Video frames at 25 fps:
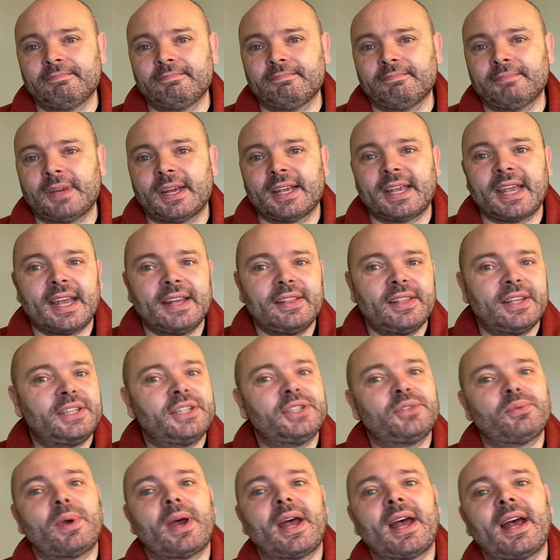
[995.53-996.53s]
Again, this is
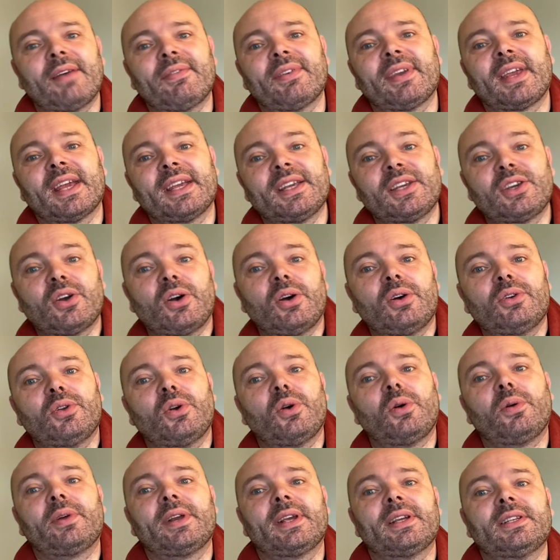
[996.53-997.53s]
where having a
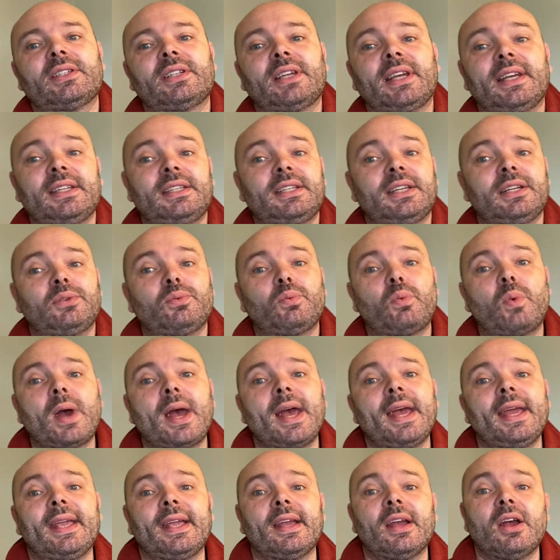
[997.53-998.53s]
God-orientated
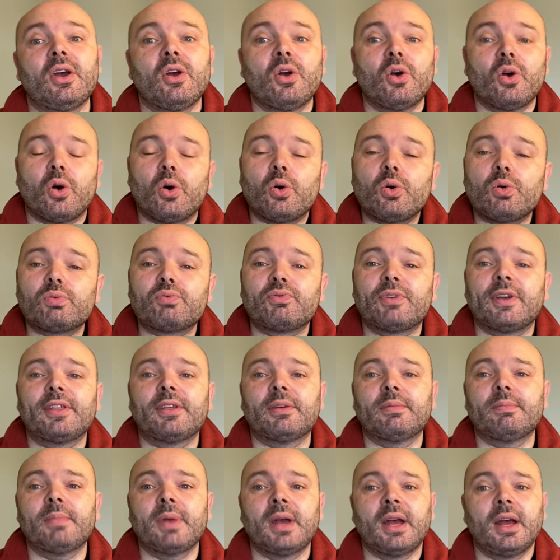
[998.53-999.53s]
way or
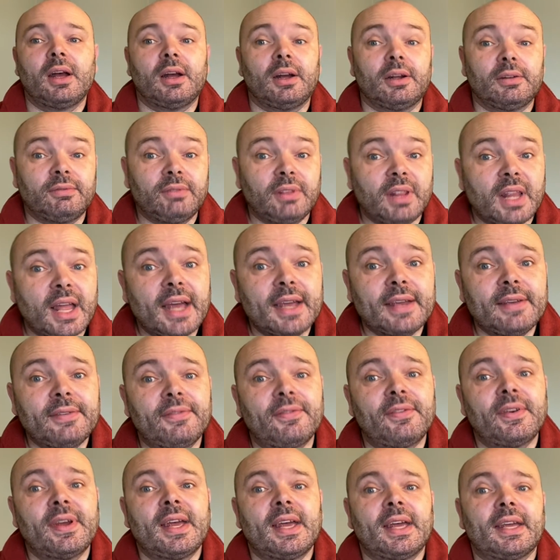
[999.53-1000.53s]
rhythm of life
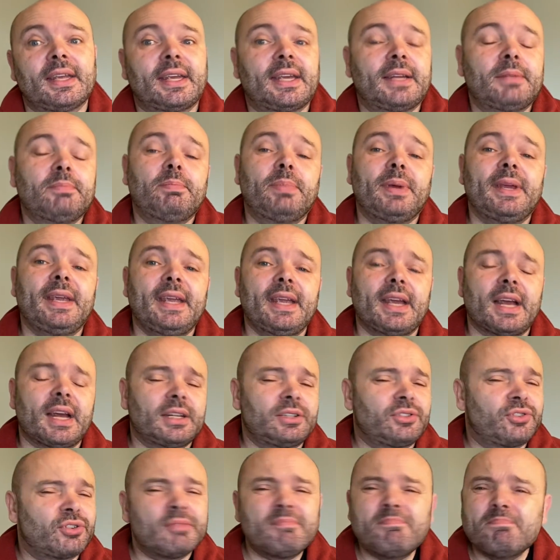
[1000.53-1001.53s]
can be
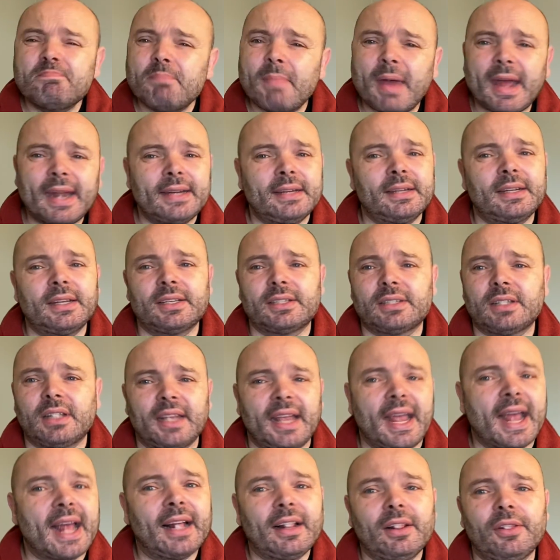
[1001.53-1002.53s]
tremendously
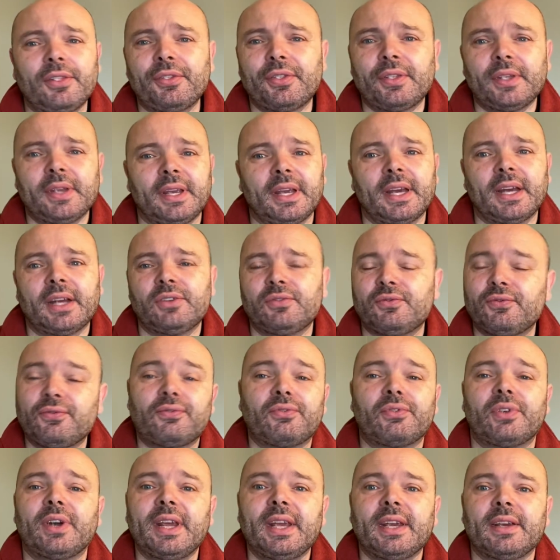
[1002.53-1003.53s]
healthy and
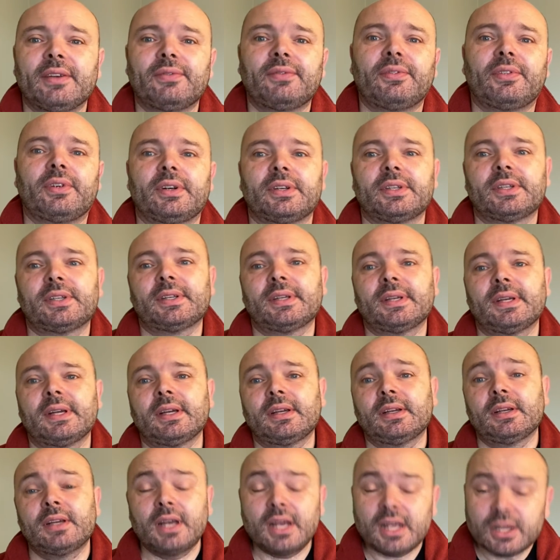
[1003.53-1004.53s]
freeing for us,
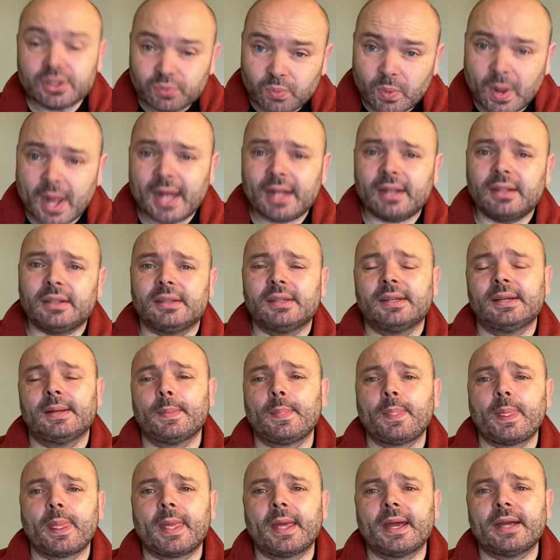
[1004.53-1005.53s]
as well
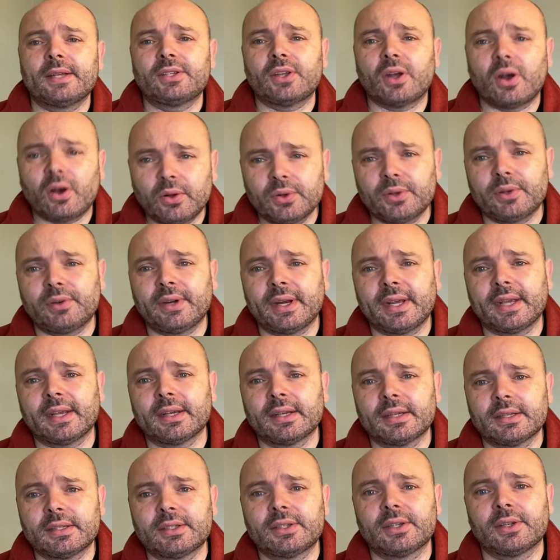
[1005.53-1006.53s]
as honouring
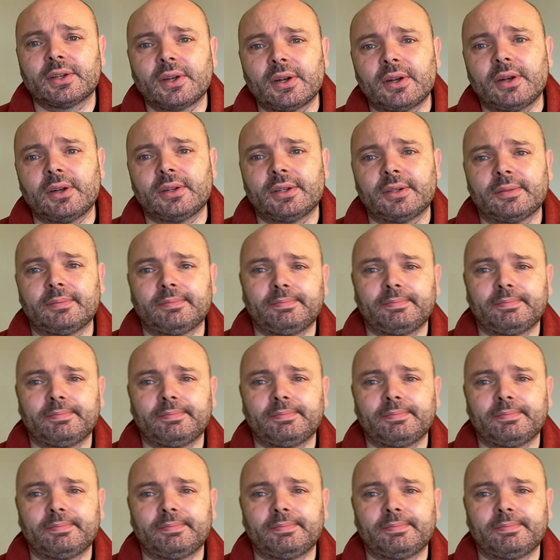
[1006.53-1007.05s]
to God.